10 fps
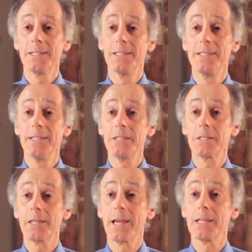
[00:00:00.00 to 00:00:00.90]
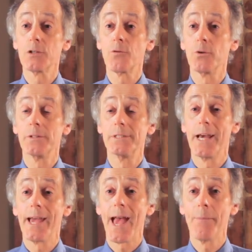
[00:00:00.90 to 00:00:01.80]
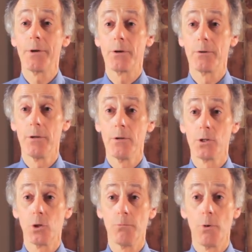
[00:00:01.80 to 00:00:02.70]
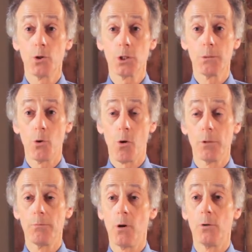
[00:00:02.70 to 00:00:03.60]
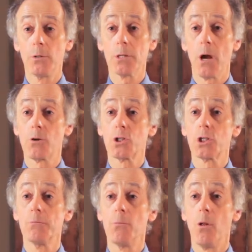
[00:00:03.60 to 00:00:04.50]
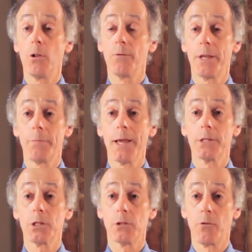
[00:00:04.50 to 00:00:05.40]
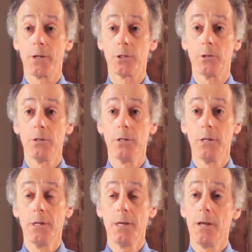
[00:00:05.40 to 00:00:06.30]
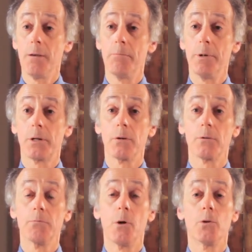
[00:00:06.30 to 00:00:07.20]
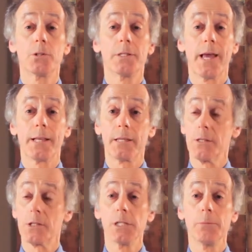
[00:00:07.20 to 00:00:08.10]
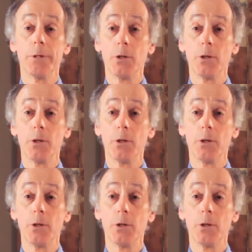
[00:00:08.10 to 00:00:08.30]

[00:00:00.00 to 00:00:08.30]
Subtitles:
D stands for diameter. So most normal moles are smaller than a pencil eraser. Bigger moles than that can still be